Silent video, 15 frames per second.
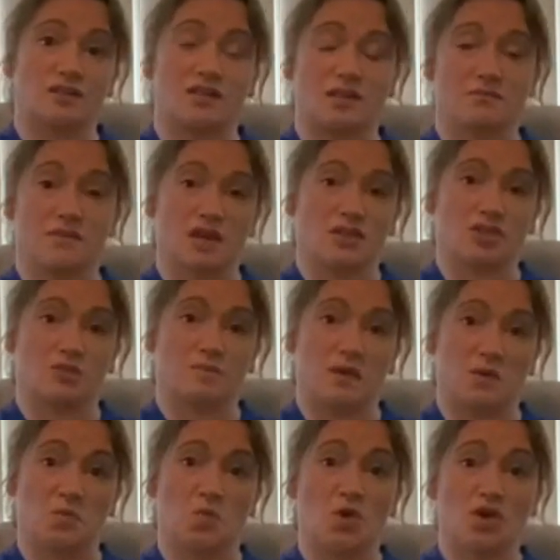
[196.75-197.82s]
so it might just
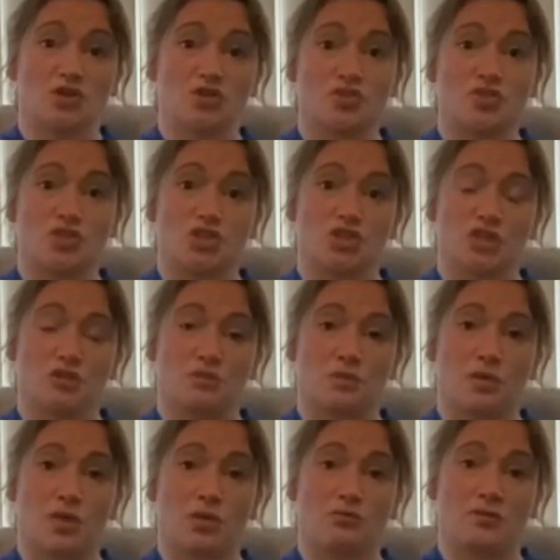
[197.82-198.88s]
be 1, 2,
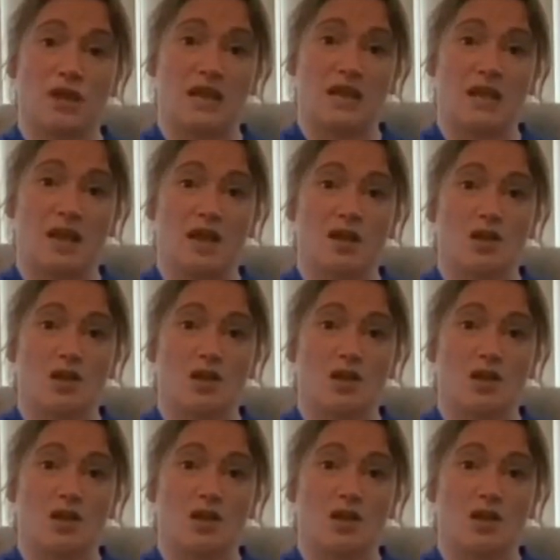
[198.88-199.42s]
3,